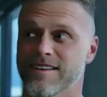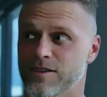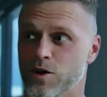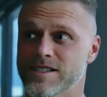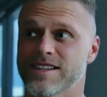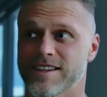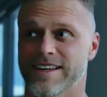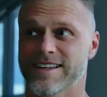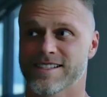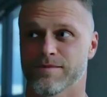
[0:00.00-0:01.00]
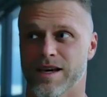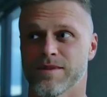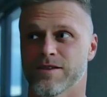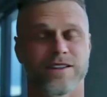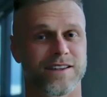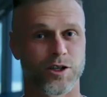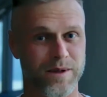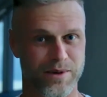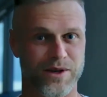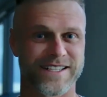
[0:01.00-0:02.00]
Those are the things that made me feel a little
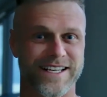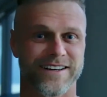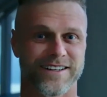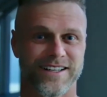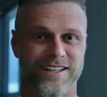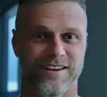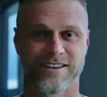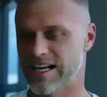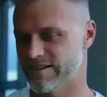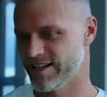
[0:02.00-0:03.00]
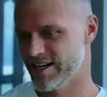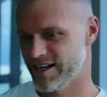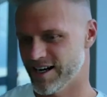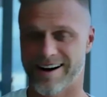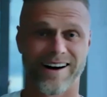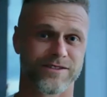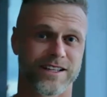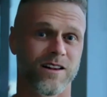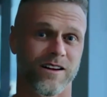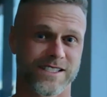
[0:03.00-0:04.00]
bit burnt out. I could have half the
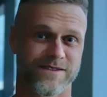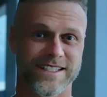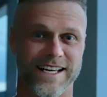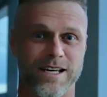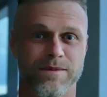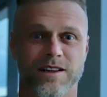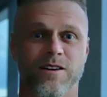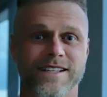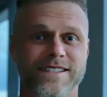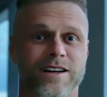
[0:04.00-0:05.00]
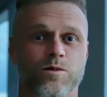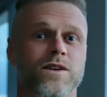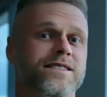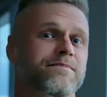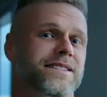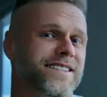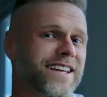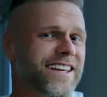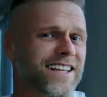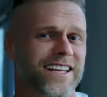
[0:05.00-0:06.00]
clients for the day, but clients that I wasn't
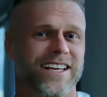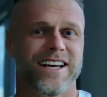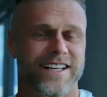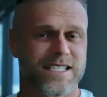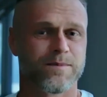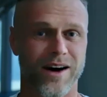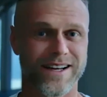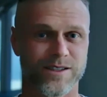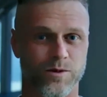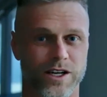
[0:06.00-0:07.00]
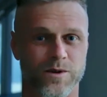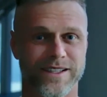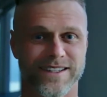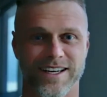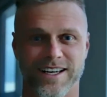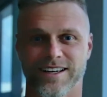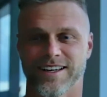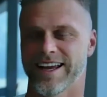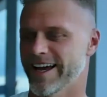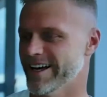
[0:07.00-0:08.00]
particularly inspired to work with.
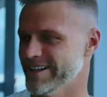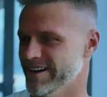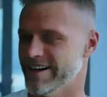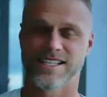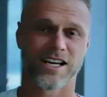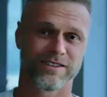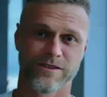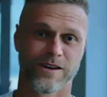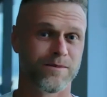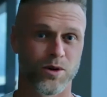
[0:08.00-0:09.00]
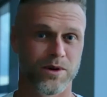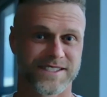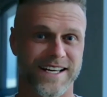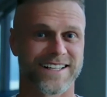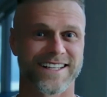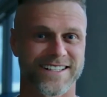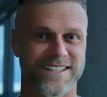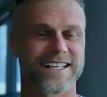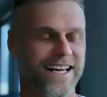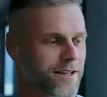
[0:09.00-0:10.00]
And I definitely felt more burnt out at the end of
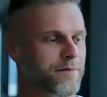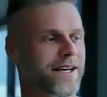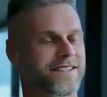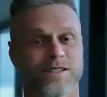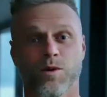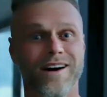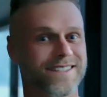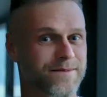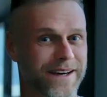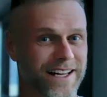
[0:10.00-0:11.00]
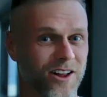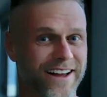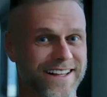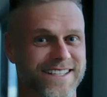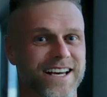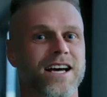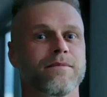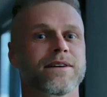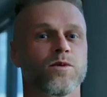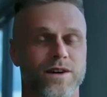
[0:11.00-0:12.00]
the day compared to twice as many clients,
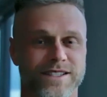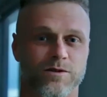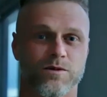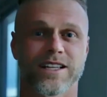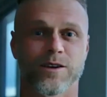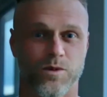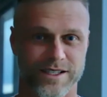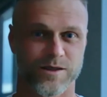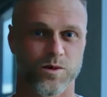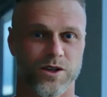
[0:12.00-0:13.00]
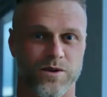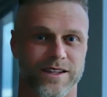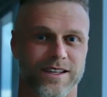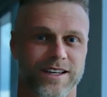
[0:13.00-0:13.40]
but the ones I really wanted to work with.